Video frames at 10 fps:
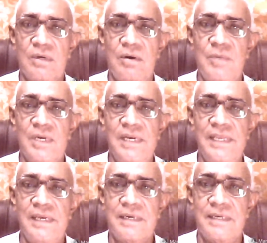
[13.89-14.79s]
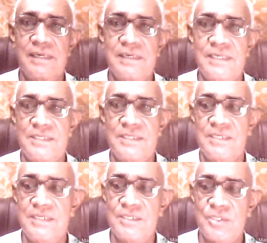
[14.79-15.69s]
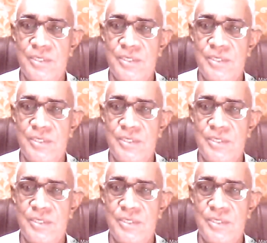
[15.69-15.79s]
the commonly occurring diseases,